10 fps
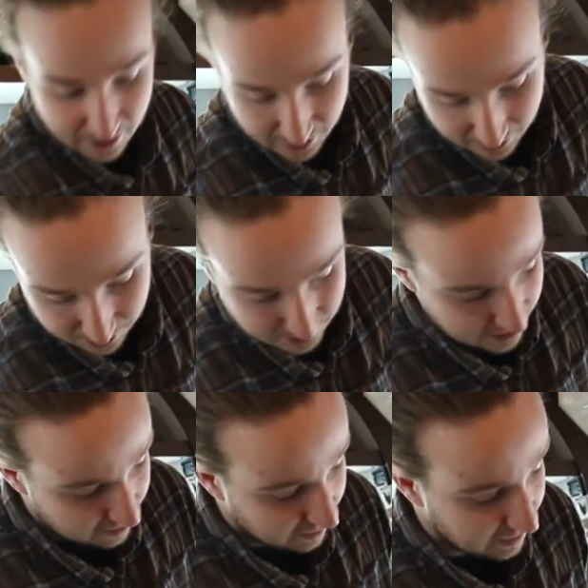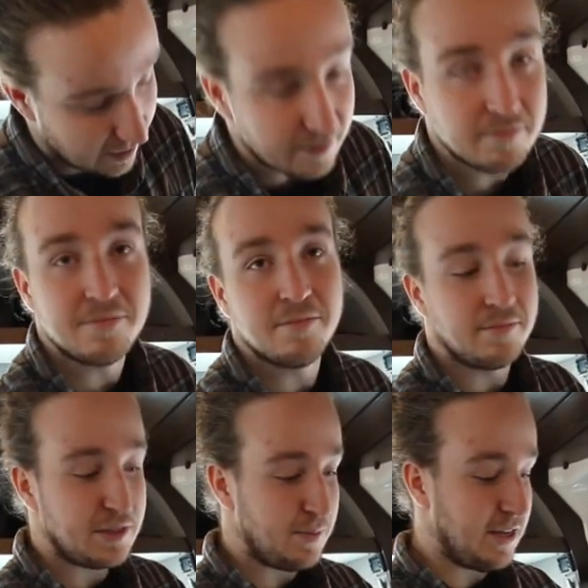and it goes down like that.
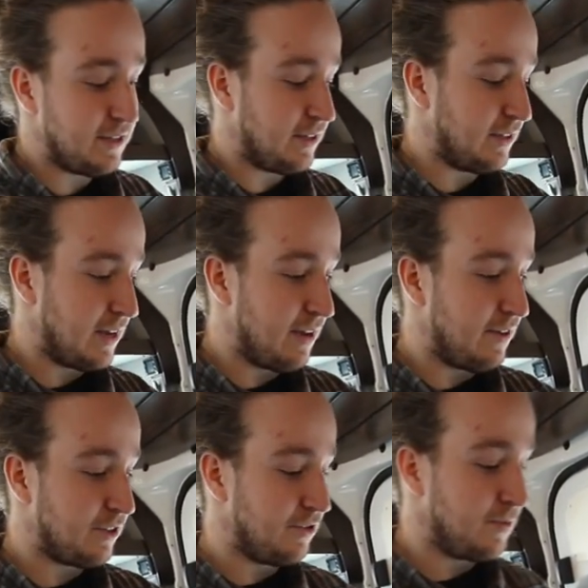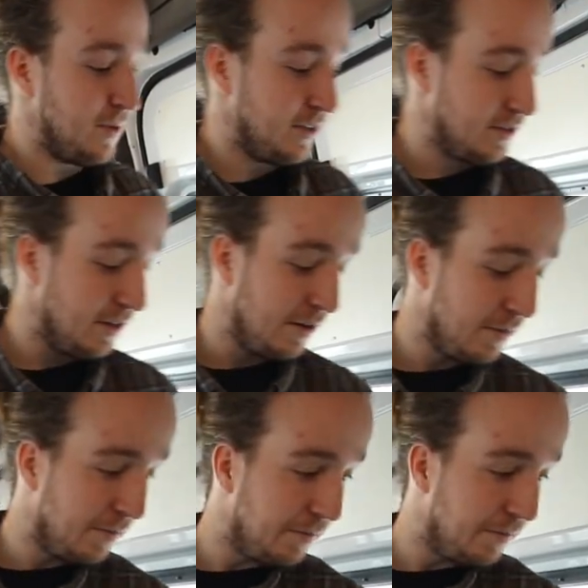It's amazing to have extra space there.